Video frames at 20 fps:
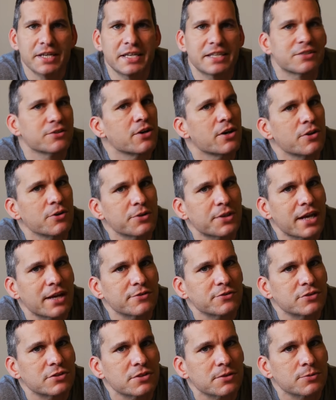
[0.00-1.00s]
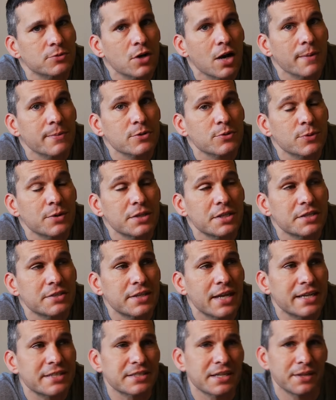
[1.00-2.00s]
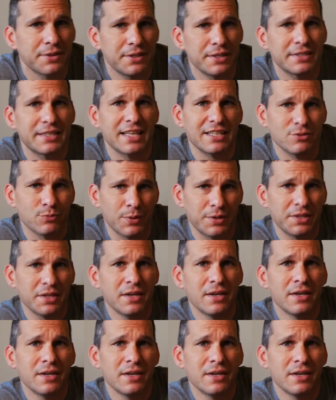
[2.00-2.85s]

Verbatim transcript: get to 100,000 subscribers one of these days, and I think that's when